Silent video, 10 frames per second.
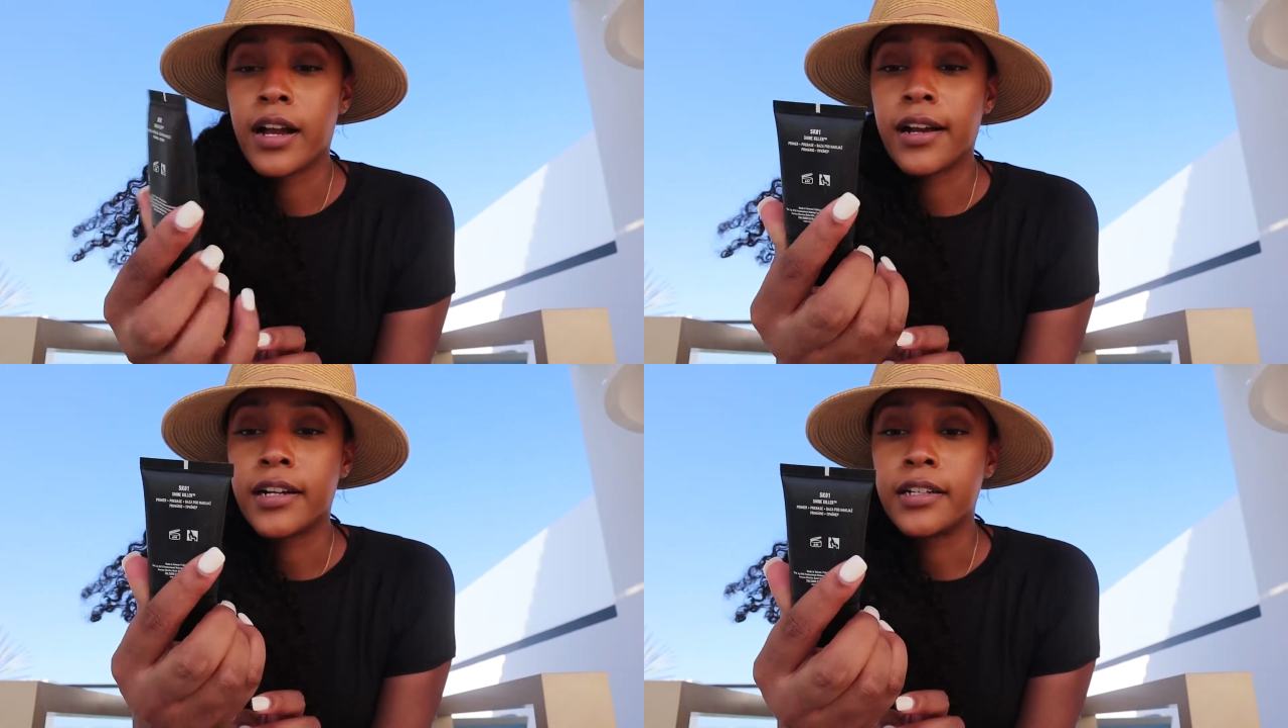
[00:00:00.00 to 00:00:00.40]

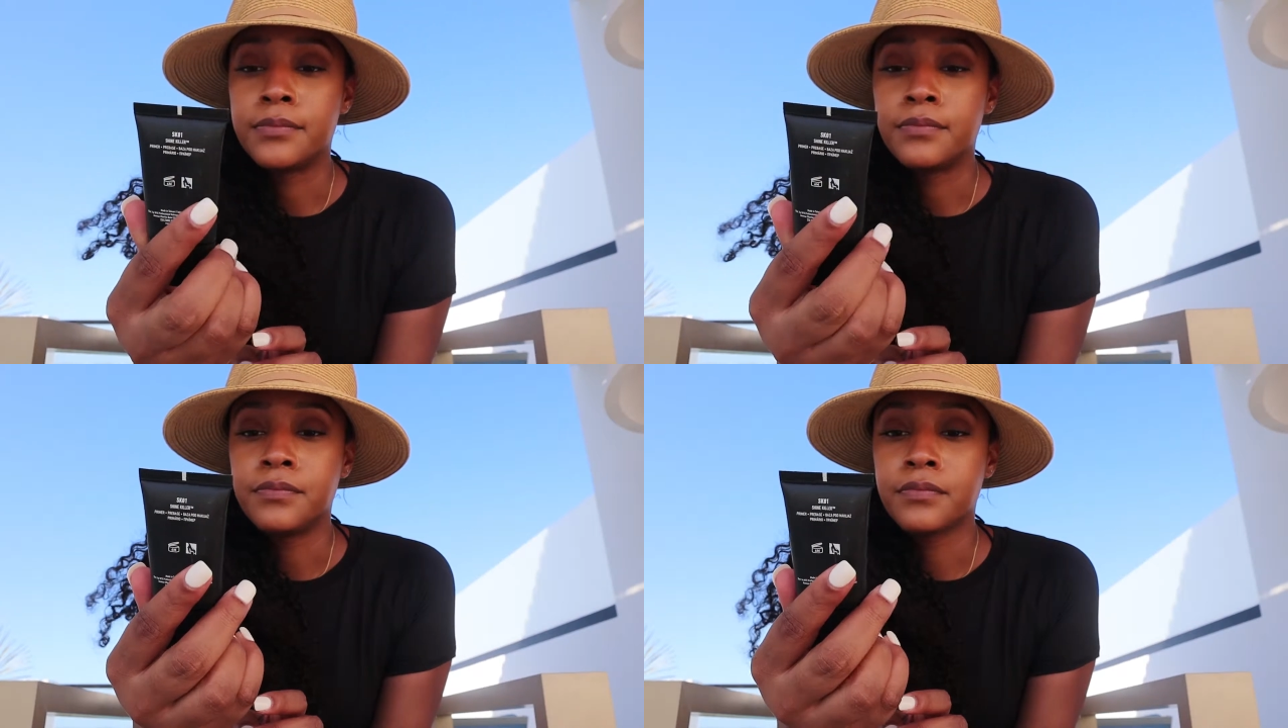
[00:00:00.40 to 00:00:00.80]
I
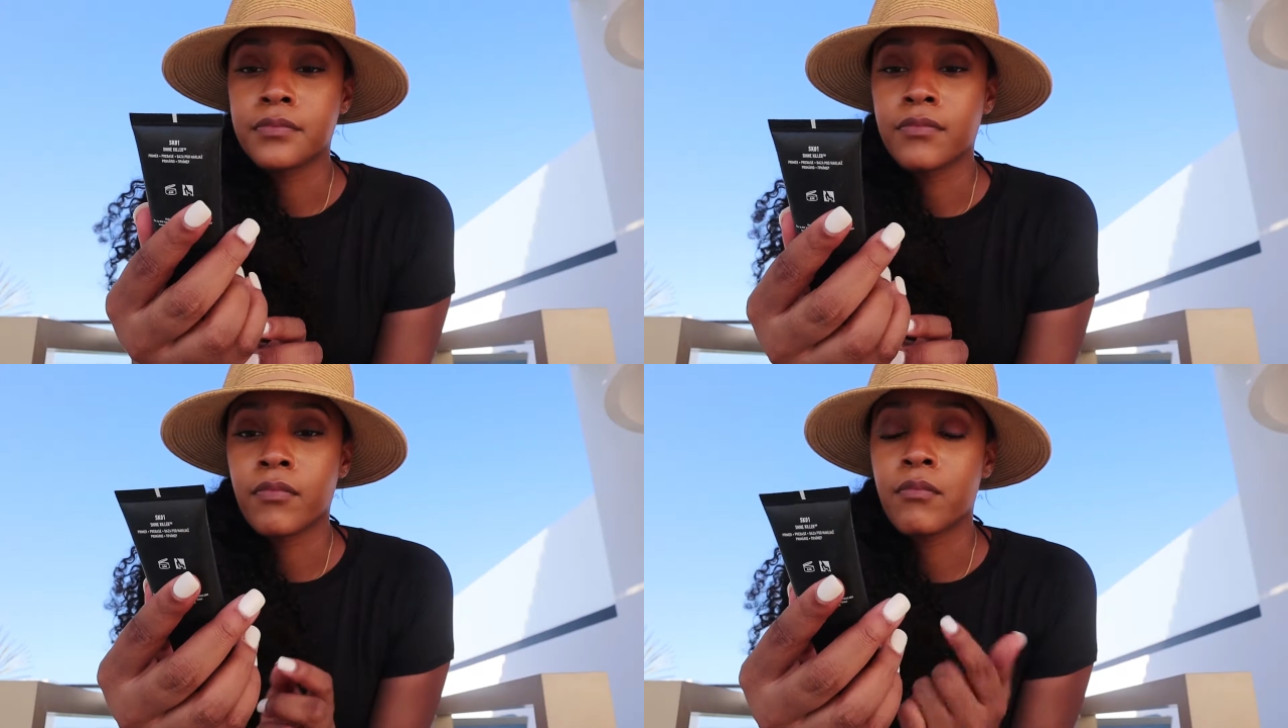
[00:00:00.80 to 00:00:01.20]

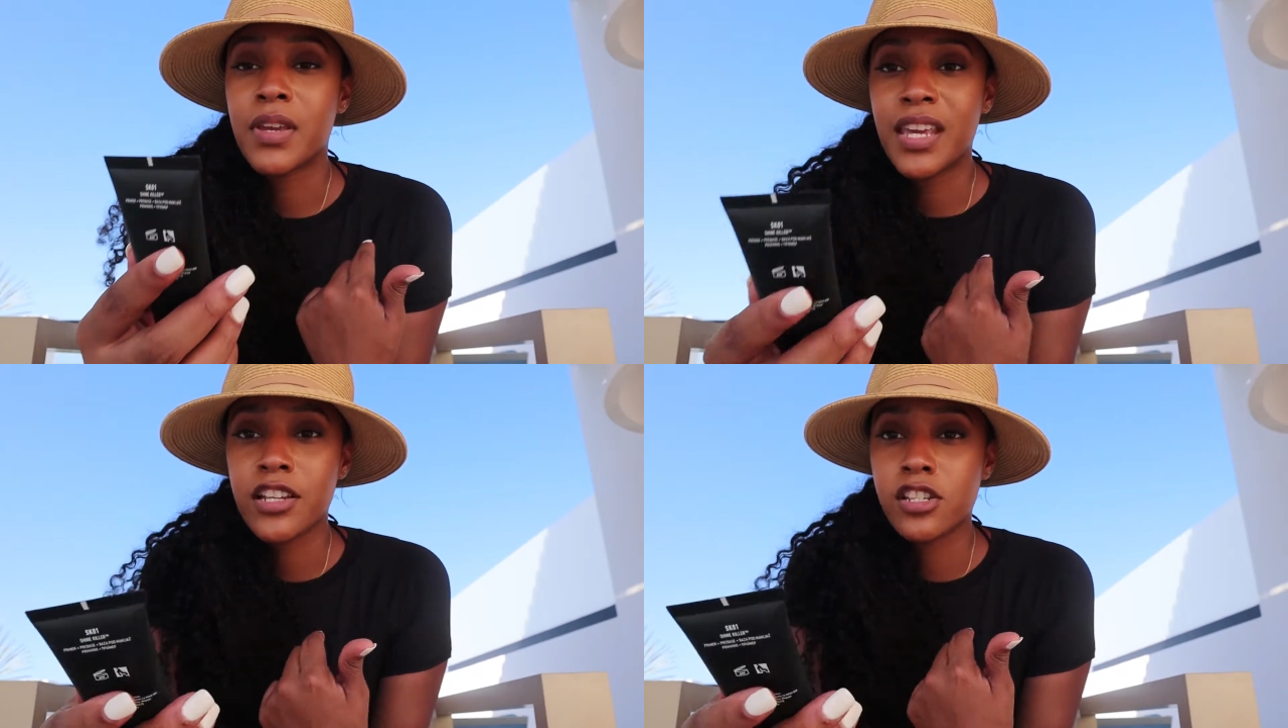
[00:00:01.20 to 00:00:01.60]

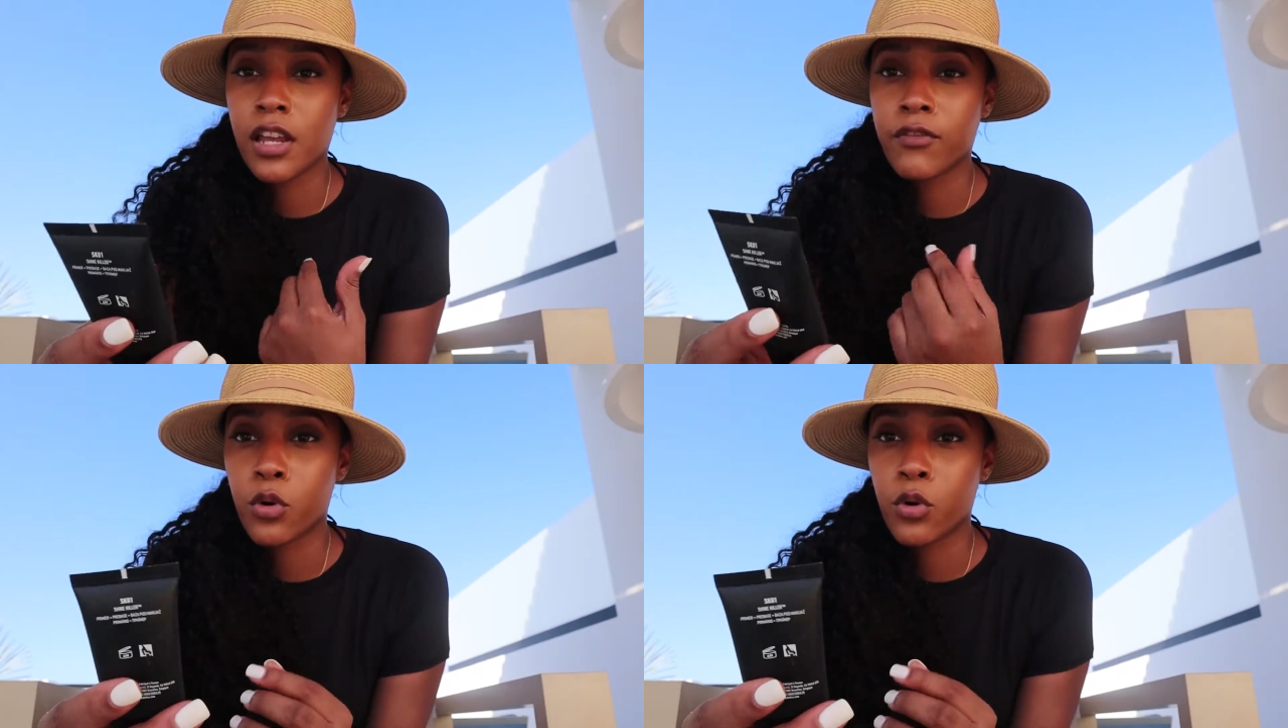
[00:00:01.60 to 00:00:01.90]
just have